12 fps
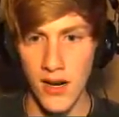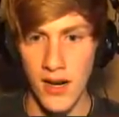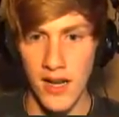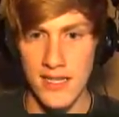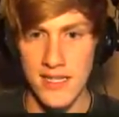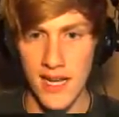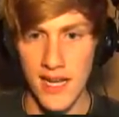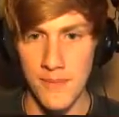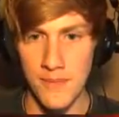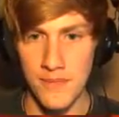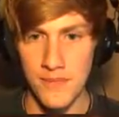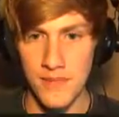All right,
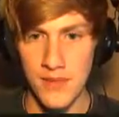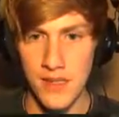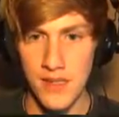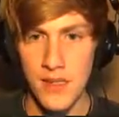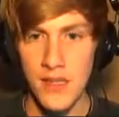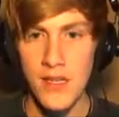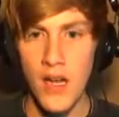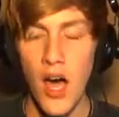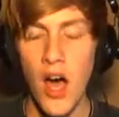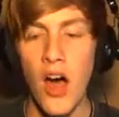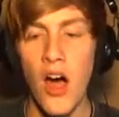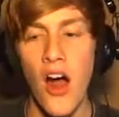
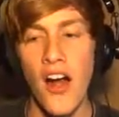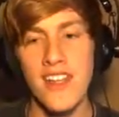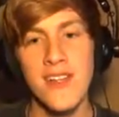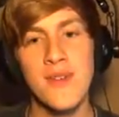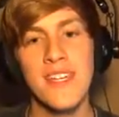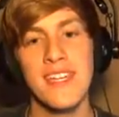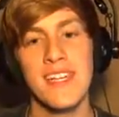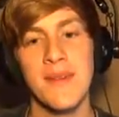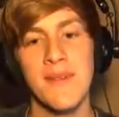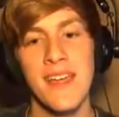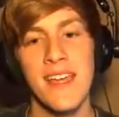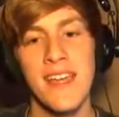are you
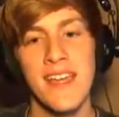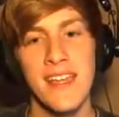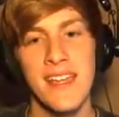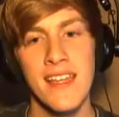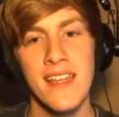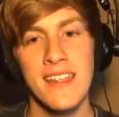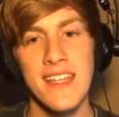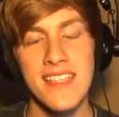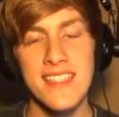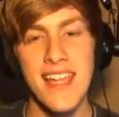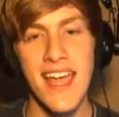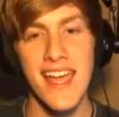kidding me?
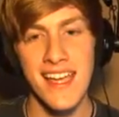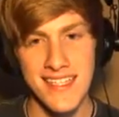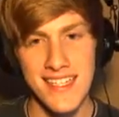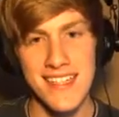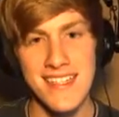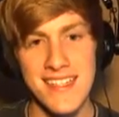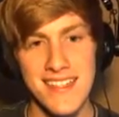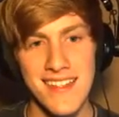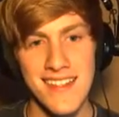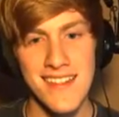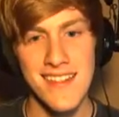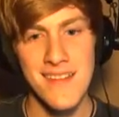That's the exit?
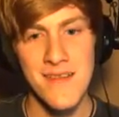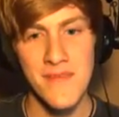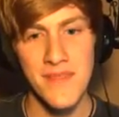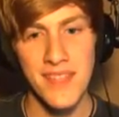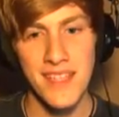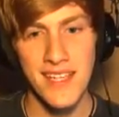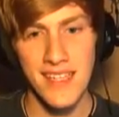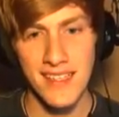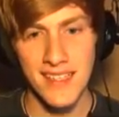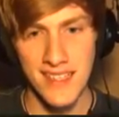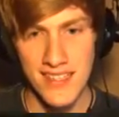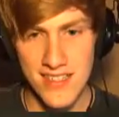
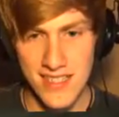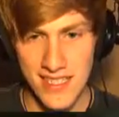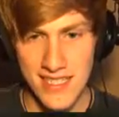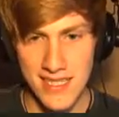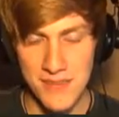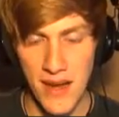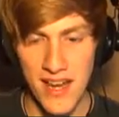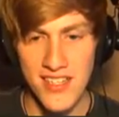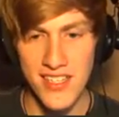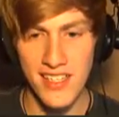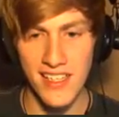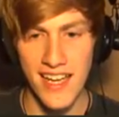Can I just like smash
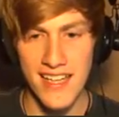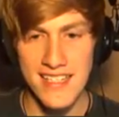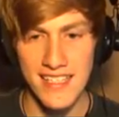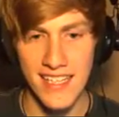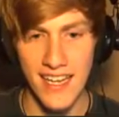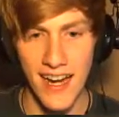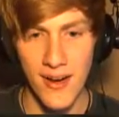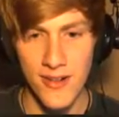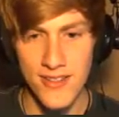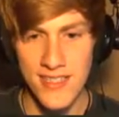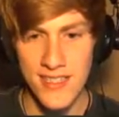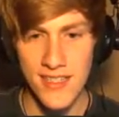the glass and get
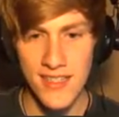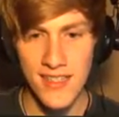out?